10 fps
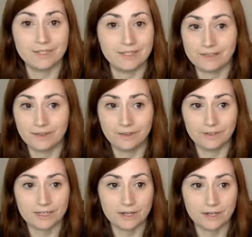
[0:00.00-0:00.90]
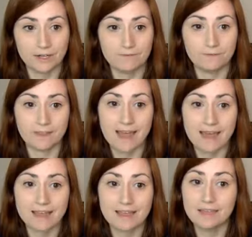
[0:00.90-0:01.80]
a great target for that.
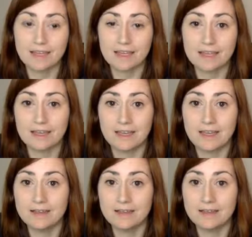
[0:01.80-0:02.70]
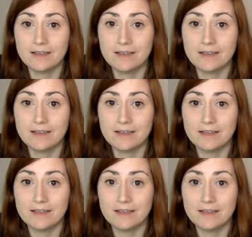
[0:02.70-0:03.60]
And then because the
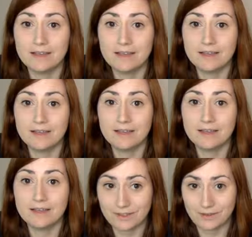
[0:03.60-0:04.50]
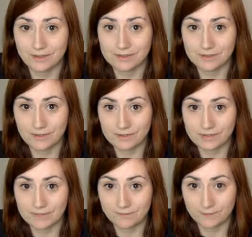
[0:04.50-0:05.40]
images are so great, you can also use them
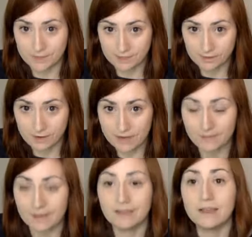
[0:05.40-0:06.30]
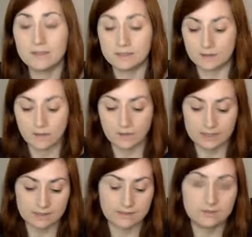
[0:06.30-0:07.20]
for describing. So you can
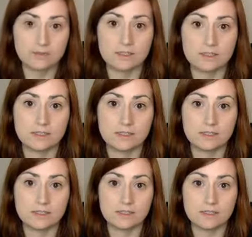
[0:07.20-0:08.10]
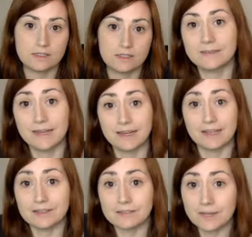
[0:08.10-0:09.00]
just use the expanding
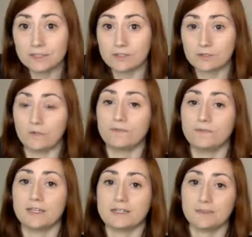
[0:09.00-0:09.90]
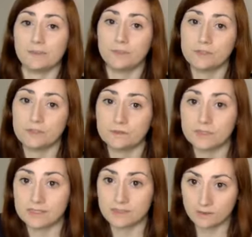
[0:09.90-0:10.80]
expression tool, for example, to
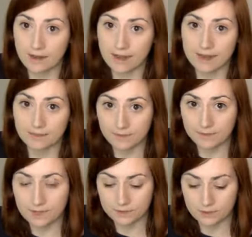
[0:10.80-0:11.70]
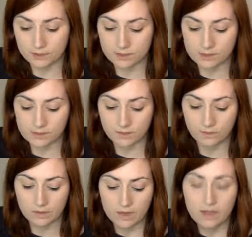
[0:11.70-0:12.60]
describe the pictures. So
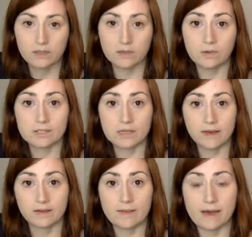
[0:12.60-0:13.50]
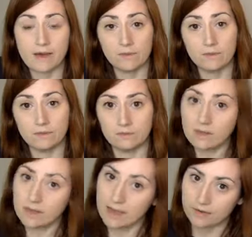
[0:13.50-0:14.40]
you can talk about the
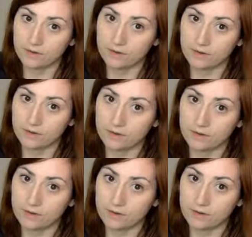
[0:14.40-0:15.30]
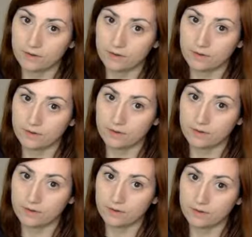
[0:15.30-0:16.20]
category, which is the green group for
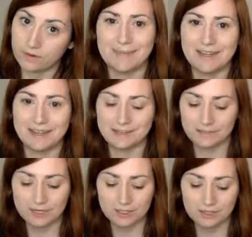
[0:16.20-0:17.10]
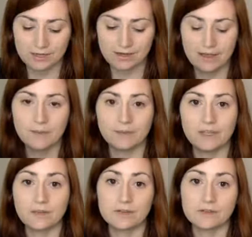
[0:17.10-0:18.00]
expanding expression, but you can
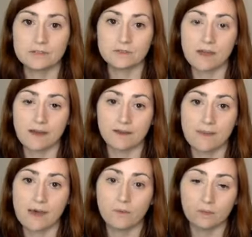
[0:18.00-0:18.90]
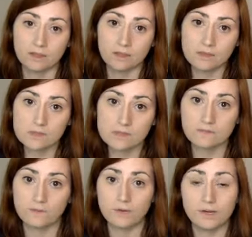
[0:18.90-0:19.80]
also talk about what you use it
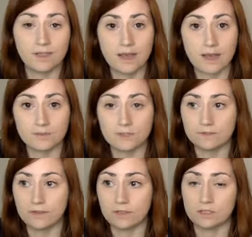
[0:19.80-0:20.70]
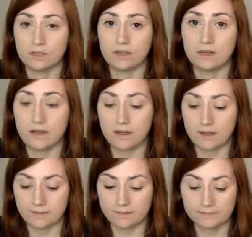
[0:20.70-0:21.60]
for, the object function,
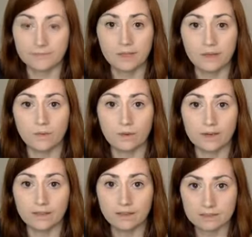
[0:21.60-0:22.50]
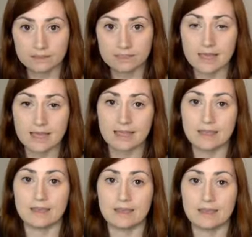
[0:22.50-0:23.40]
what it looks like,
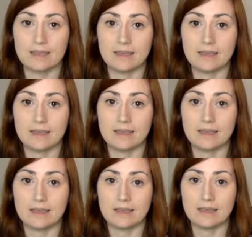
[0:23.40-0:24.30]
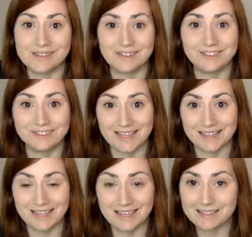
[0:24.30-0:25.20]
and all of those great
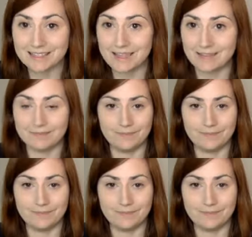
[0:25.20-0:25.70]
things, and